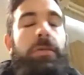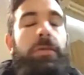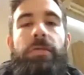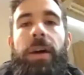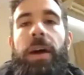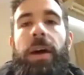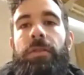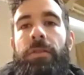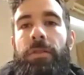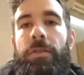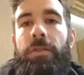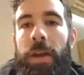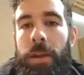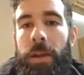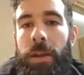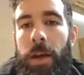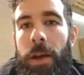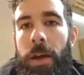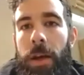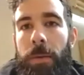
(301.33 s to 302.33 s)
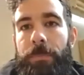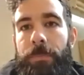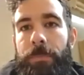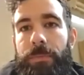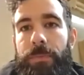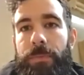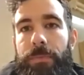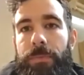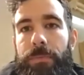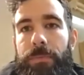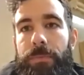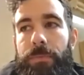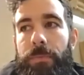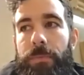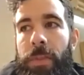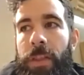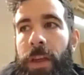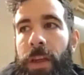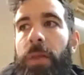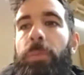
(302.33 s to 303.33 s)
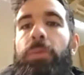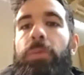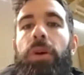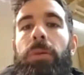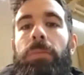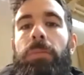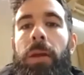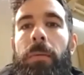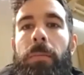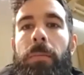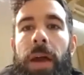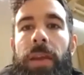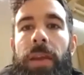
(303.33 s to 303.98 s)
rather than a than a problem an